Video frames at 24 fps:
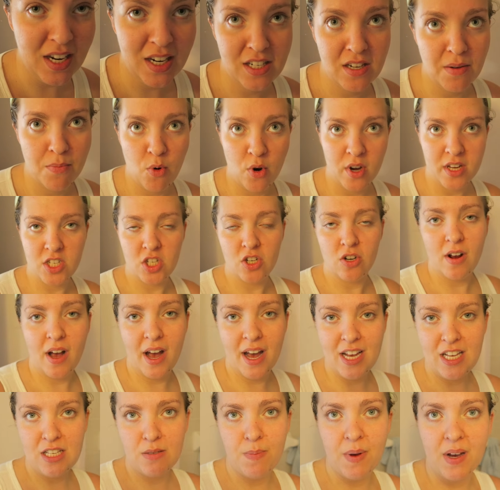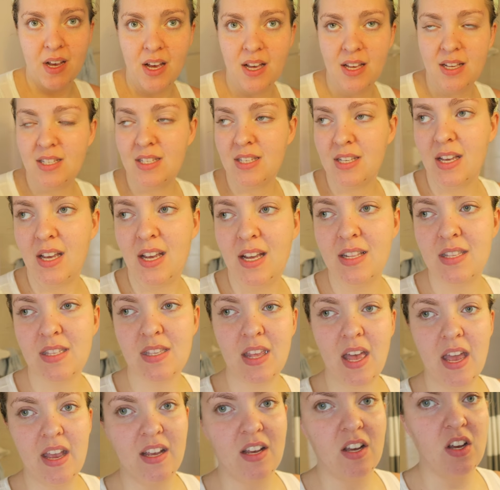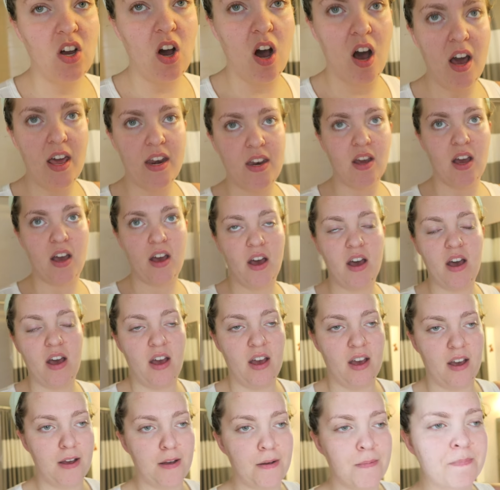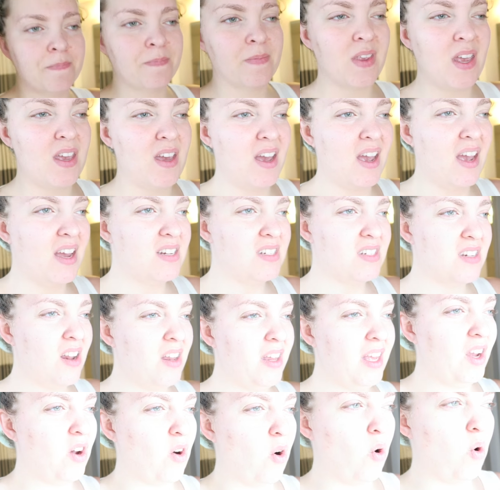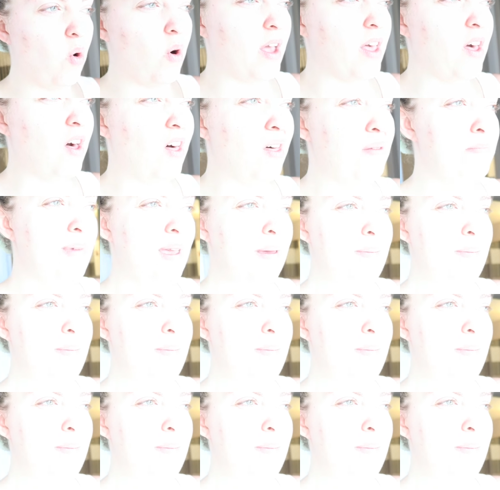need to moisturize because it's like got a... Uh, it's not like oil,